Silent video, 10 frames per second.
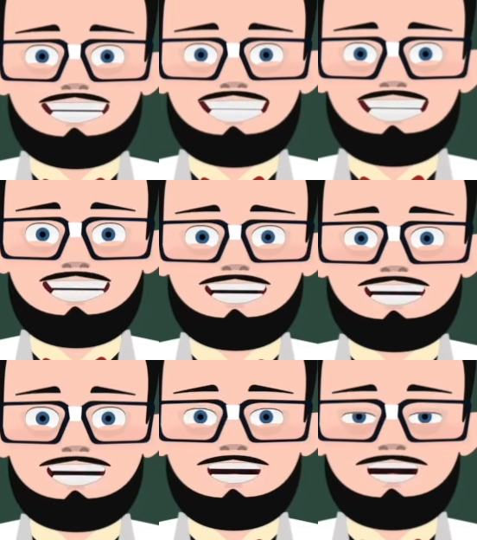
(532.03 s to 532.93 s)
and
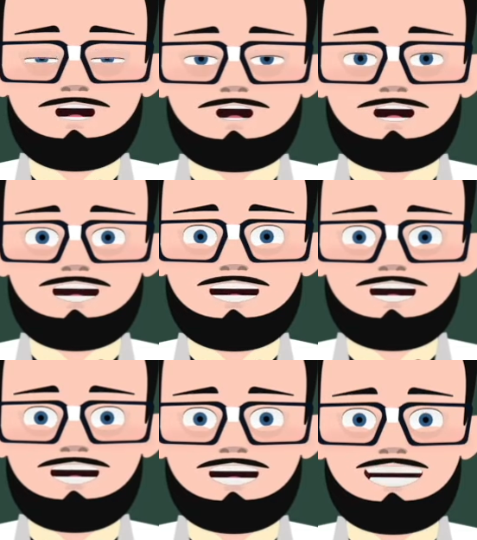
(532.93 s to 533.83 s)
driven shafts at
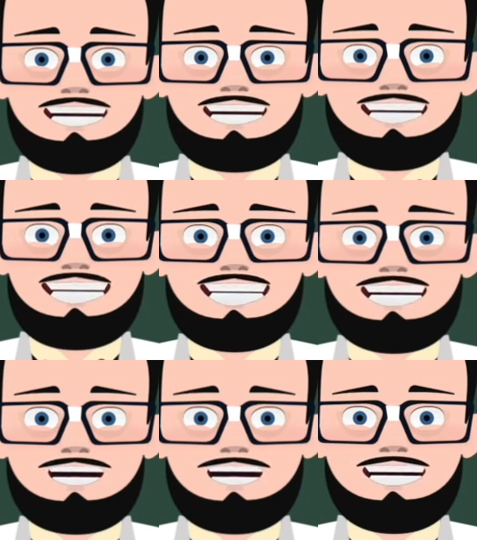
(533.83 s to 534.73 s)
90-degree
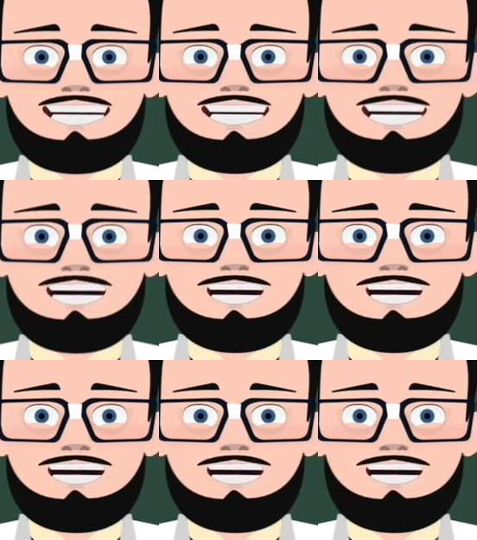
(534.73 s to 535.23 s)
angles.